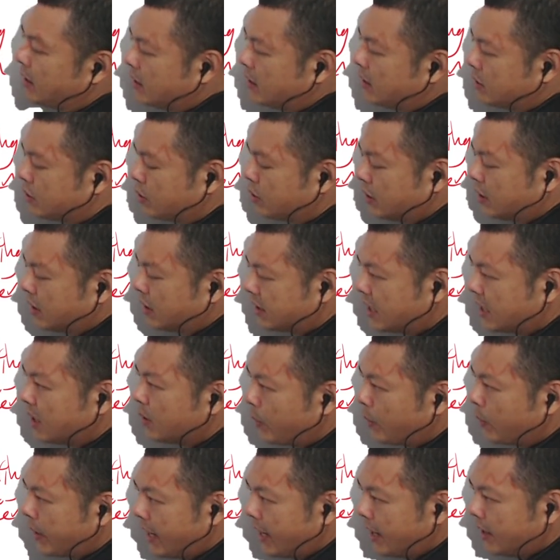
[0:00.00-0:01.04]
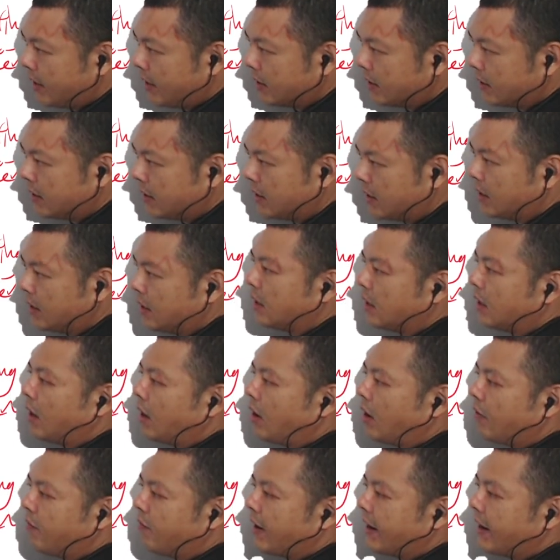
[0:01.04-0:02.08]
So the third way
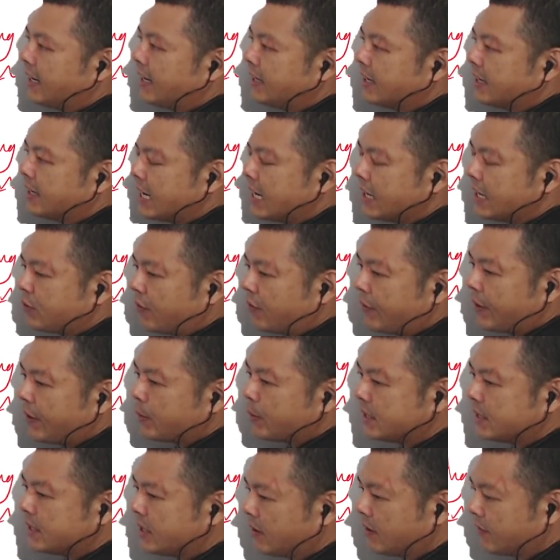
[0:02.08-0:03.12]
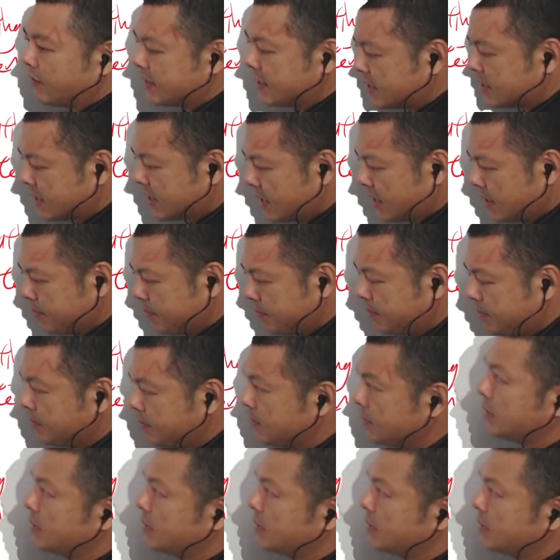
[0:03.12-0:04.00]
of finding the natural frequency of a system,